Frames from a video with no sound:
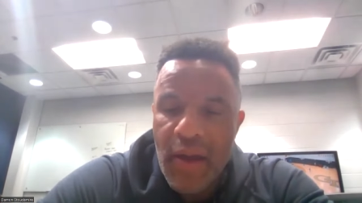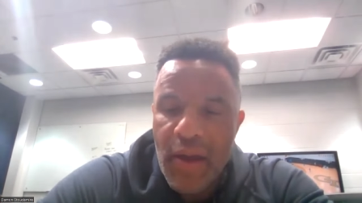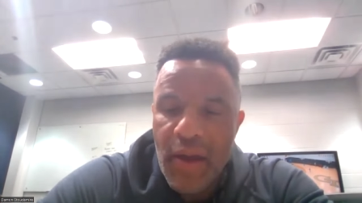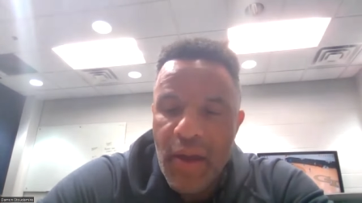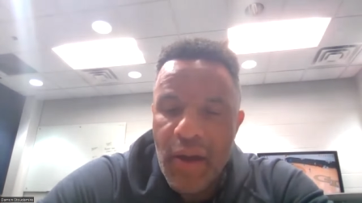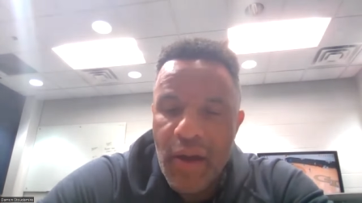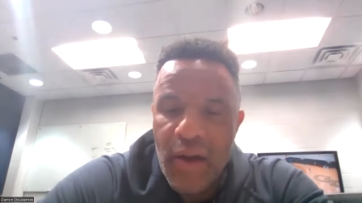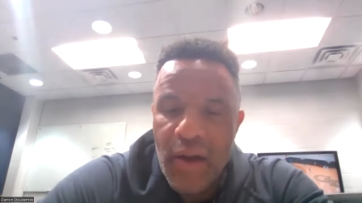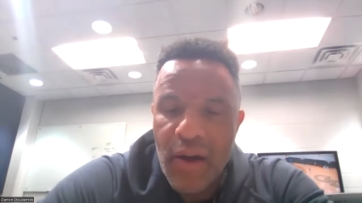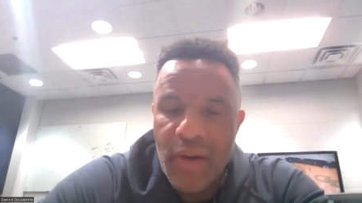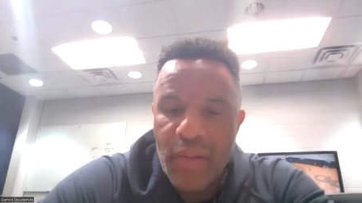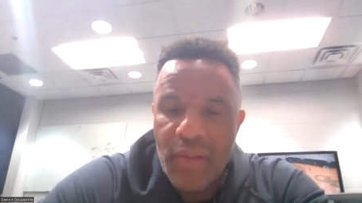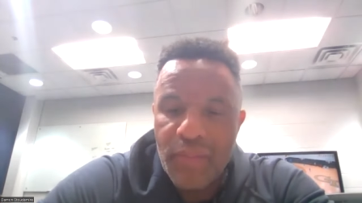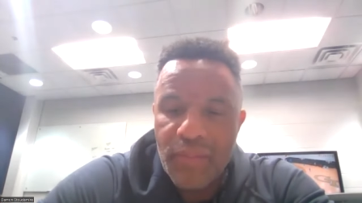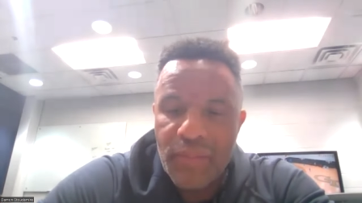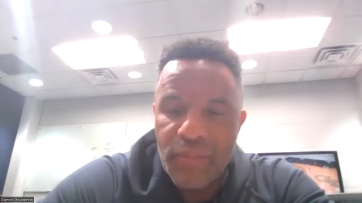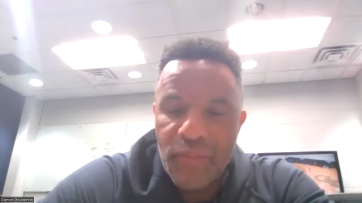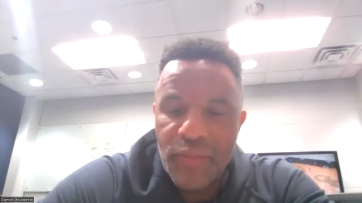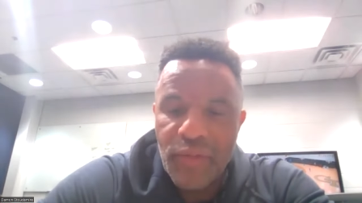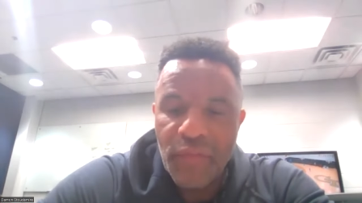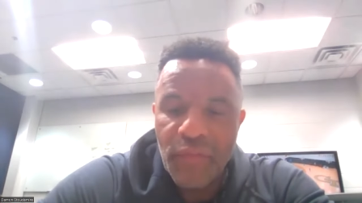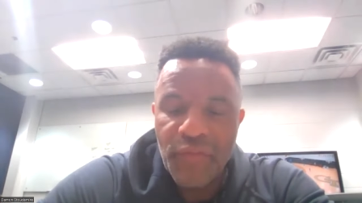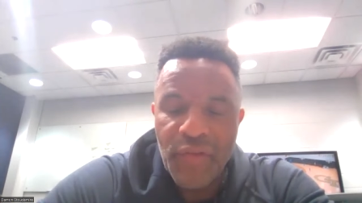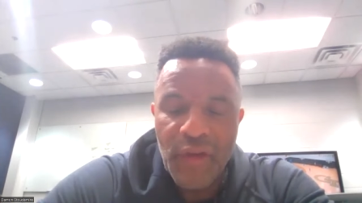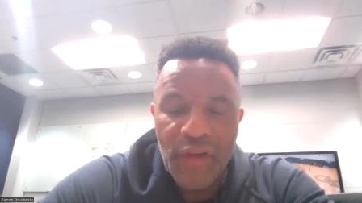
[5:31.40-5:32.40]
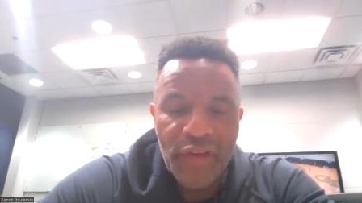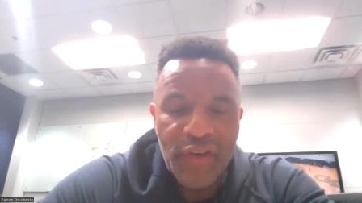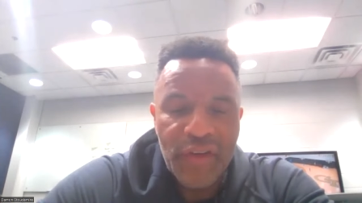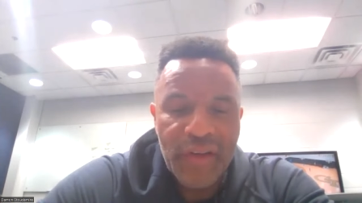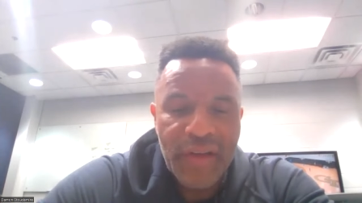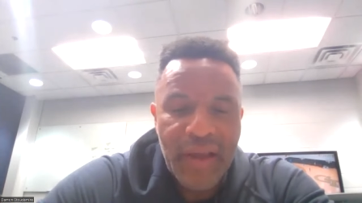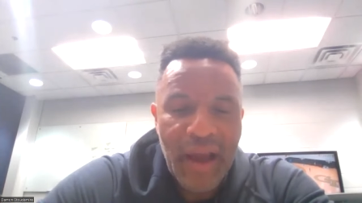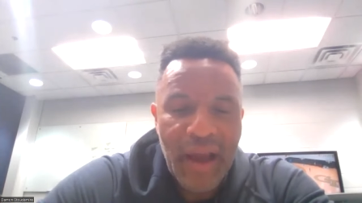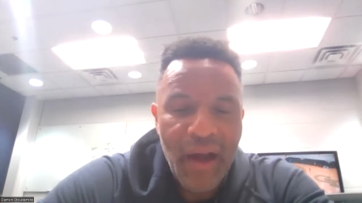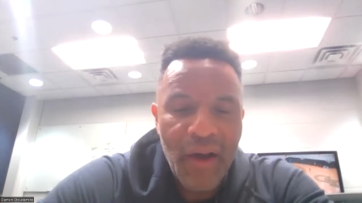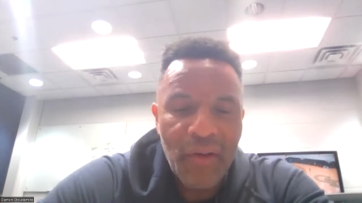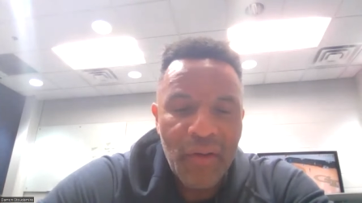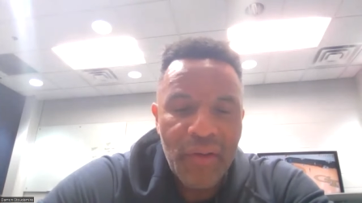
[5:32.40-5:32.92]
um, the
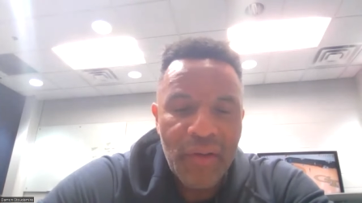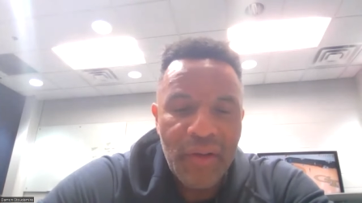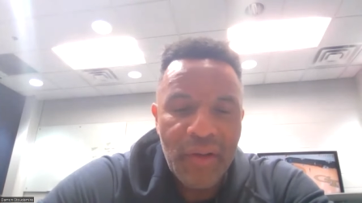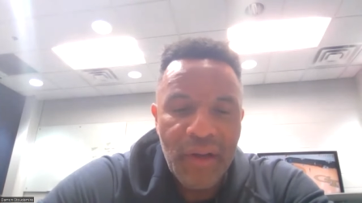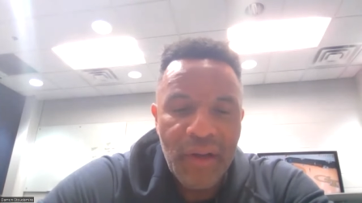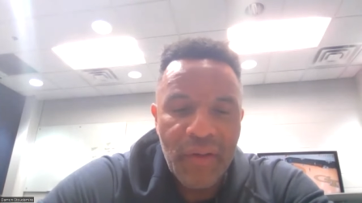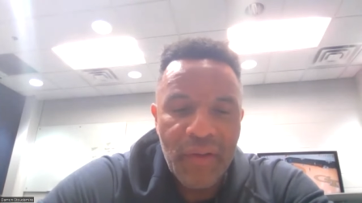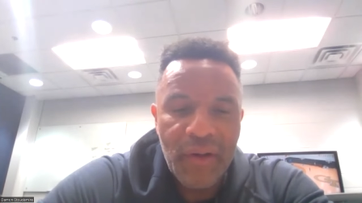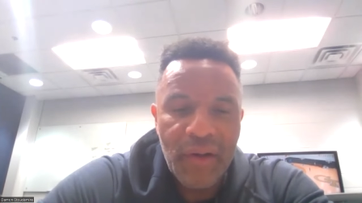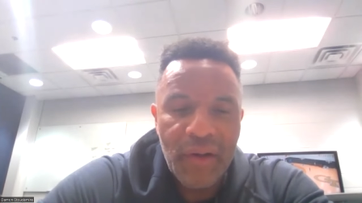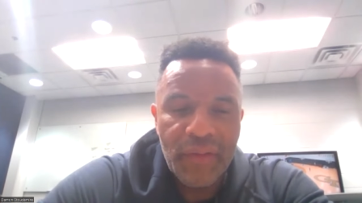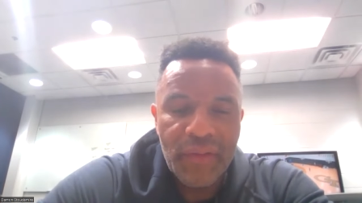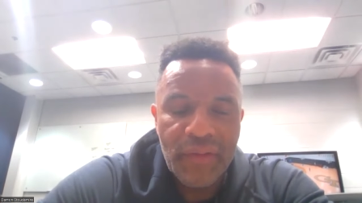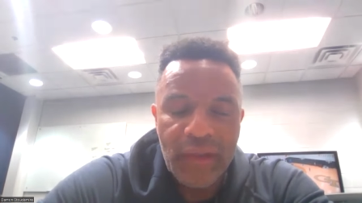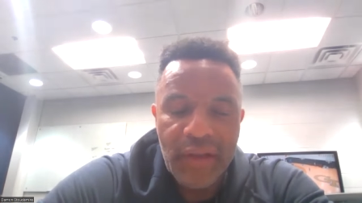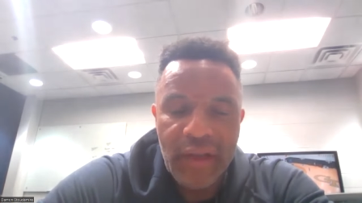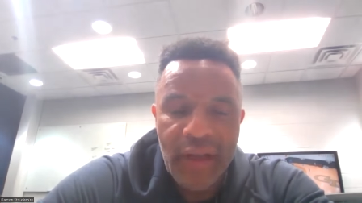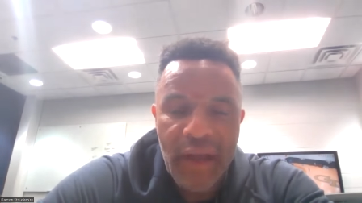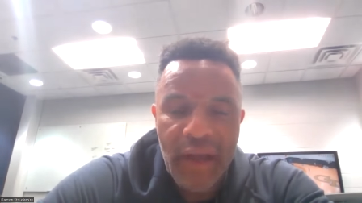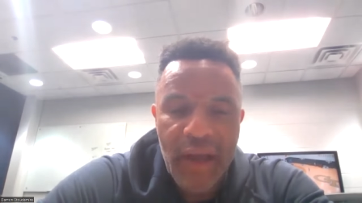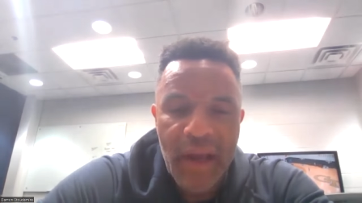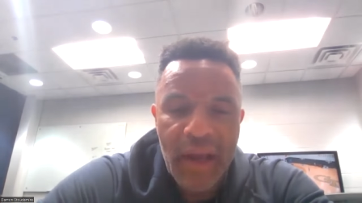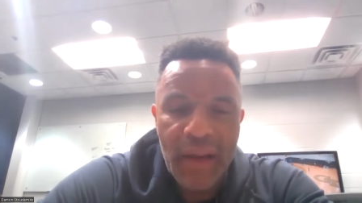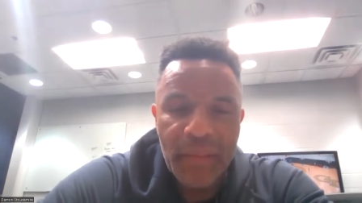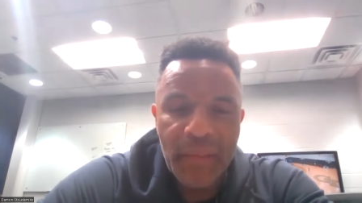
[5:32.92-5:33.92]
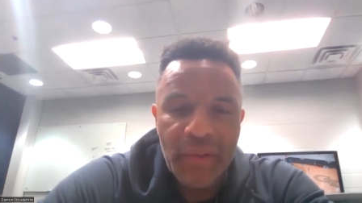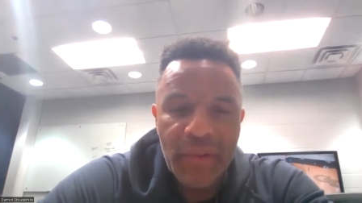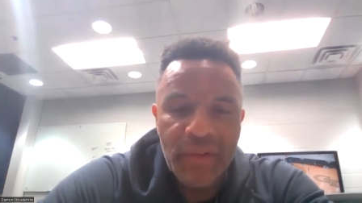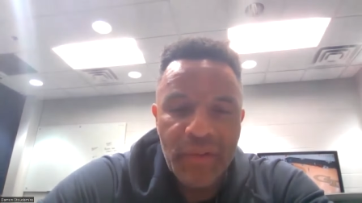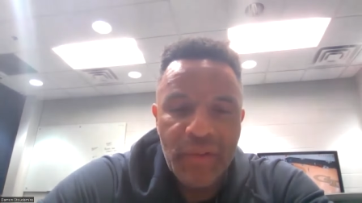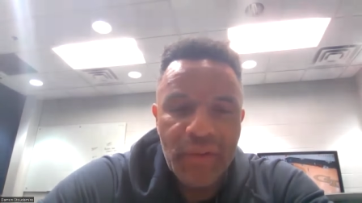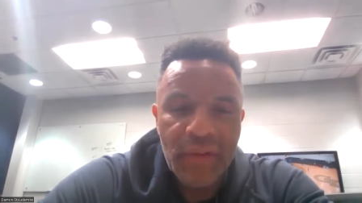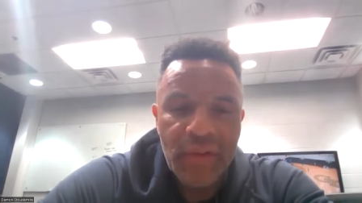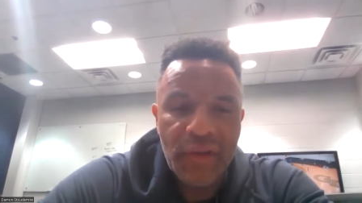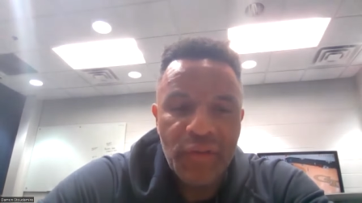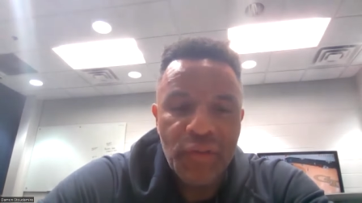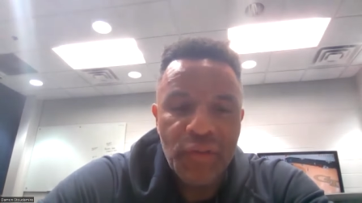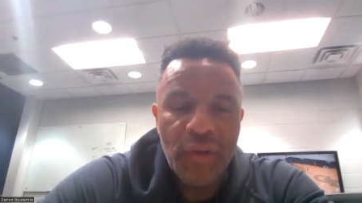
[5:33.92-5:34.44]
physicality of, of the game
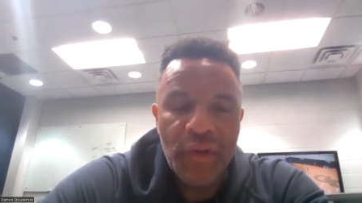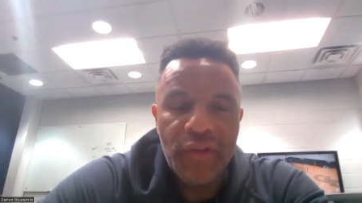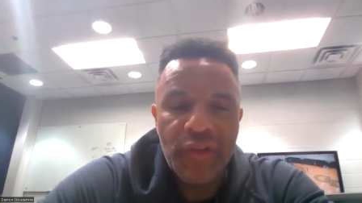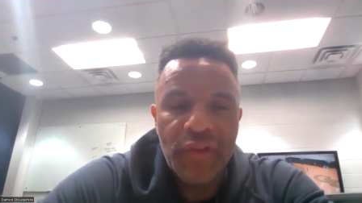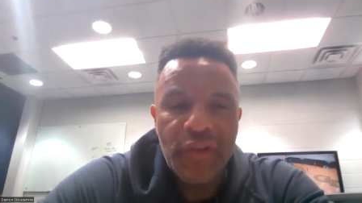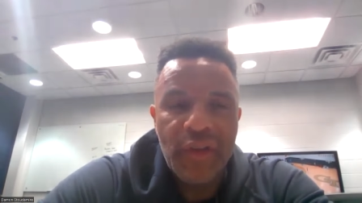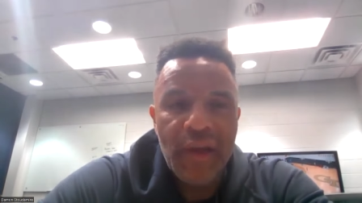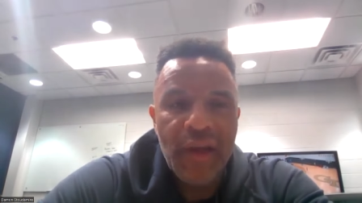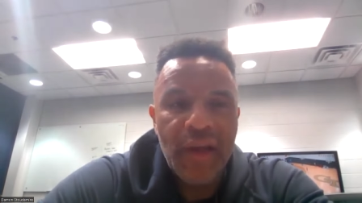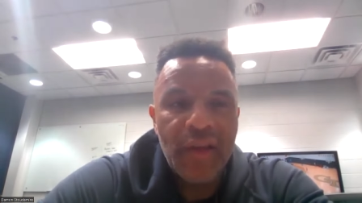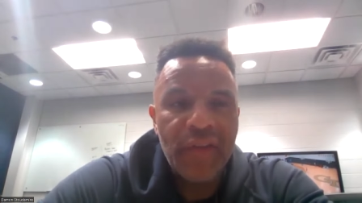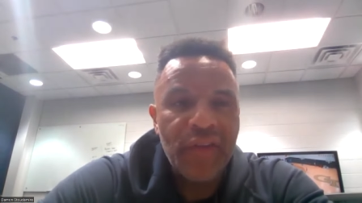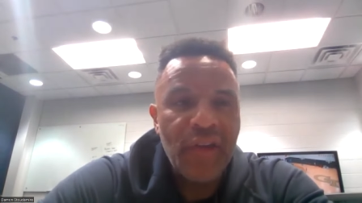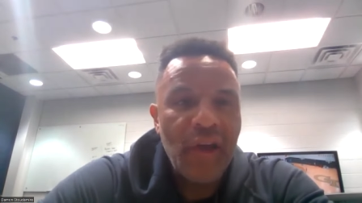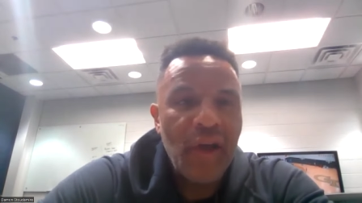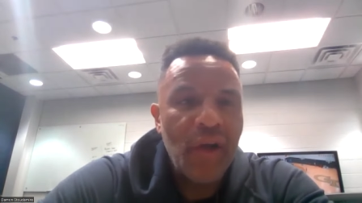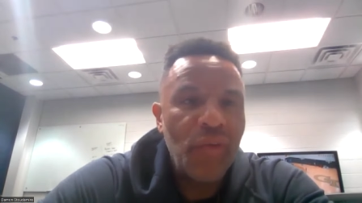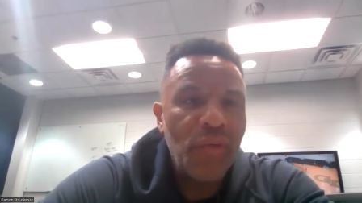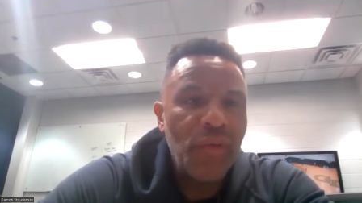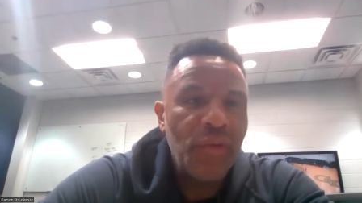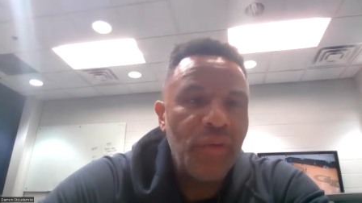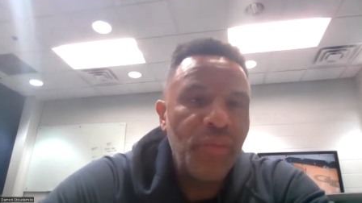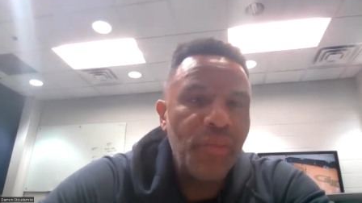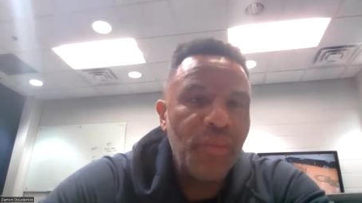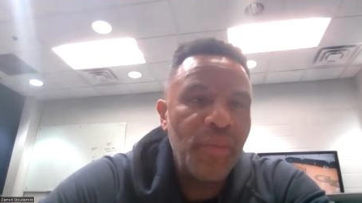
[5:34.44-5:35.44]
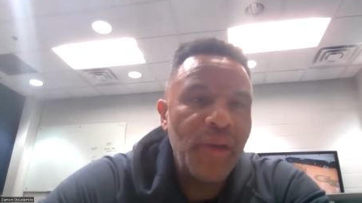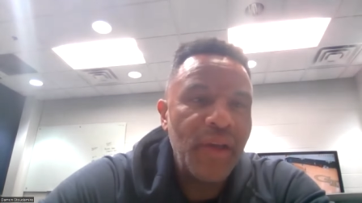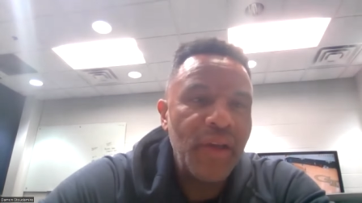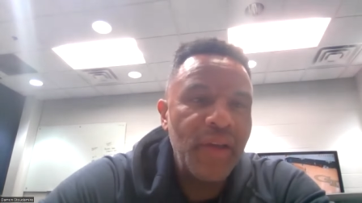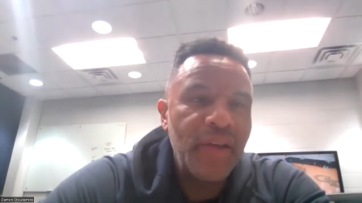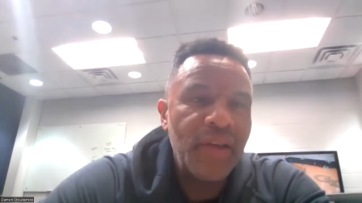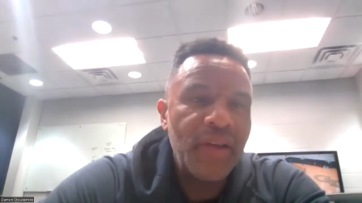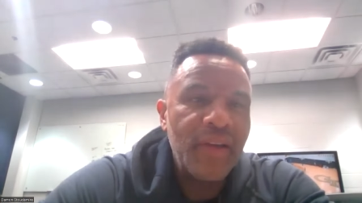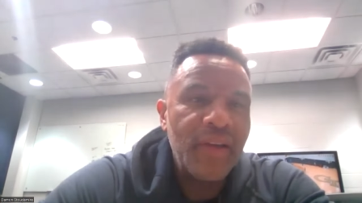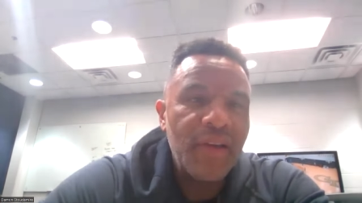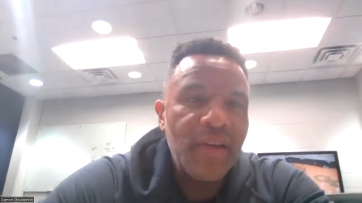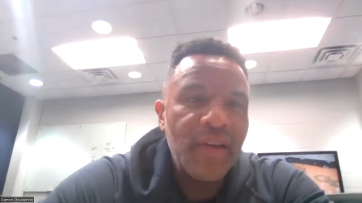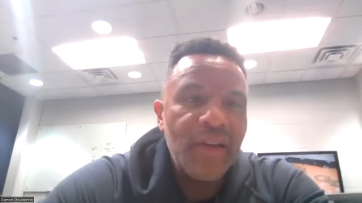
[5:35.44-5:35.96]
is is what stands out with me.